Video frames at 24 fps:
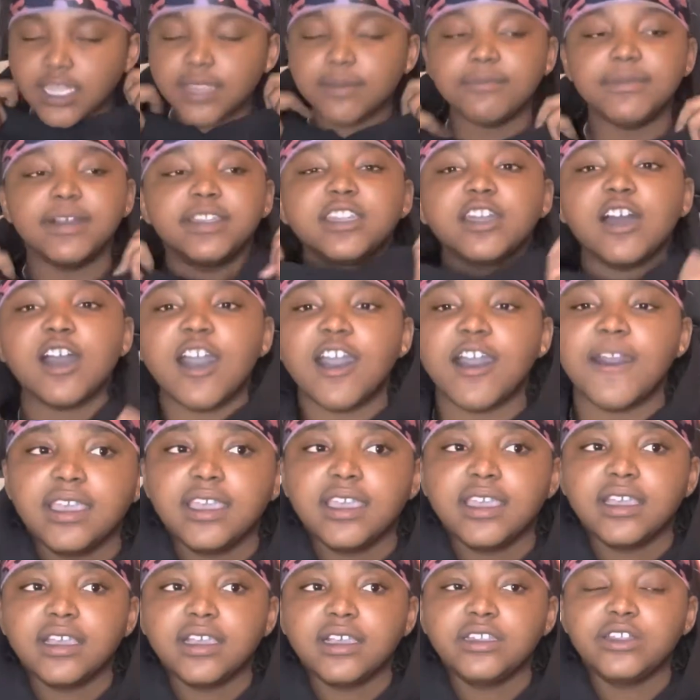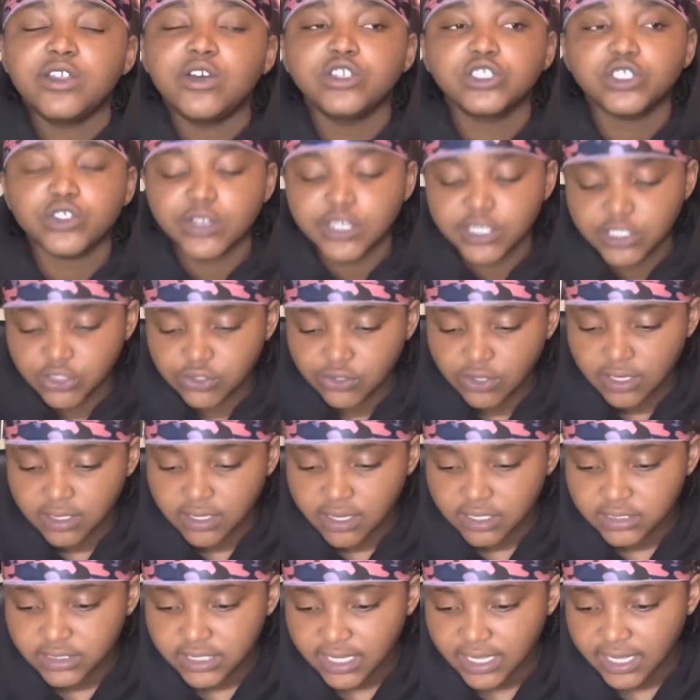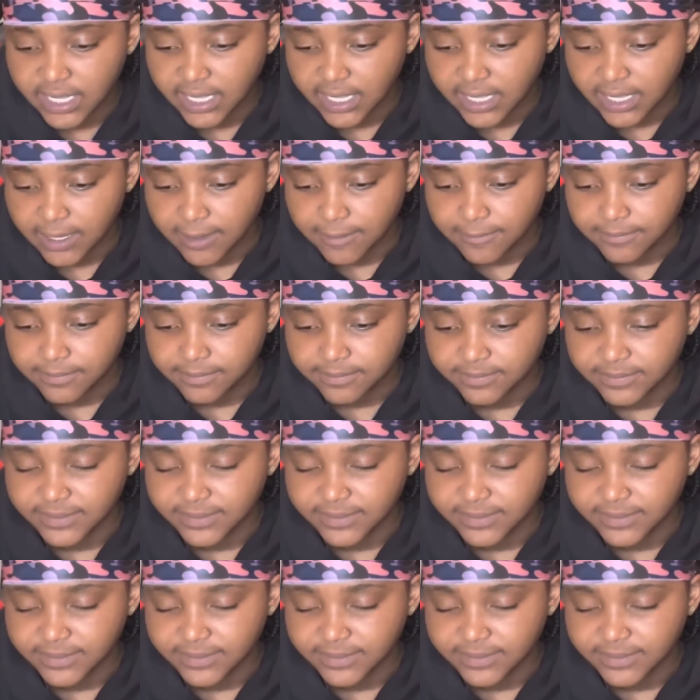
But nah, long story short, you know what I'm saying?